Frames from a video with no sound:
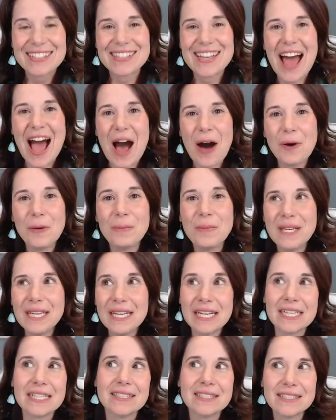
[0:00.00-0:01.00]
How
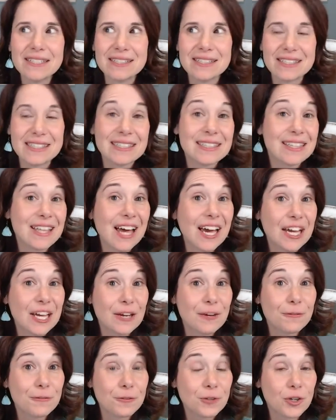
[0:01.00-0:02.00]
many areas in
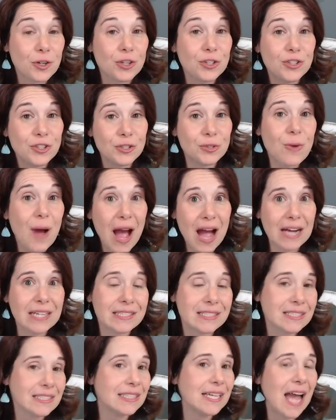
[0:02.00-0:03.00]
life could you
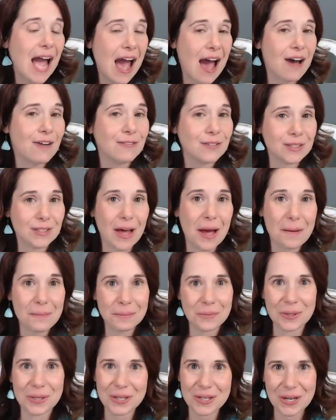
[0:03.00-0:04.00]
actually have a lot
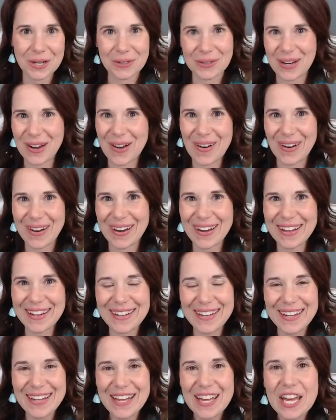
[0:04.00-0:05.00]
more going
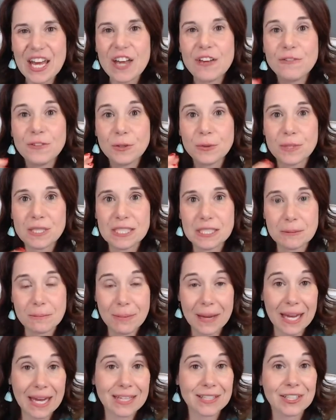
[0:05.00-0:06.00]
on if you
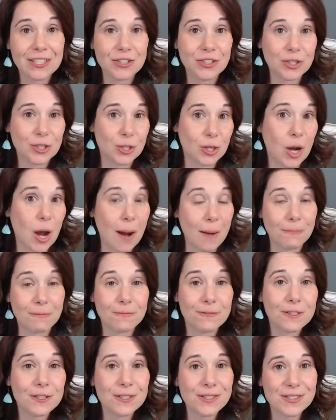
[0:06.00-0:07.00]
expanded your
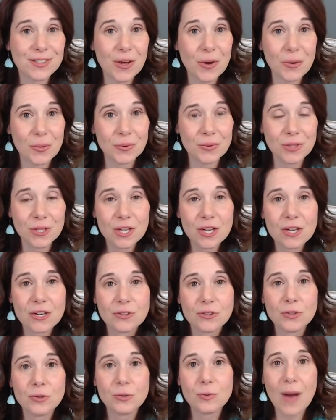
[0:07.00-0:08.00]
comfort zone
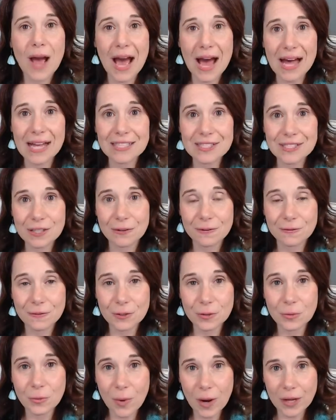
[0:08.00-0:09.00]
to ask
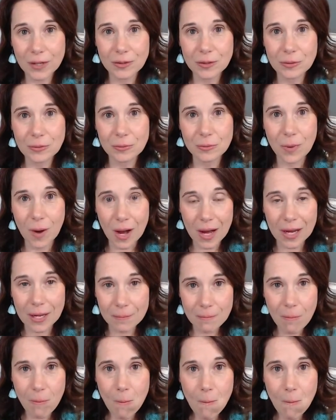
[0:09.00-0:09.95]
for what you want?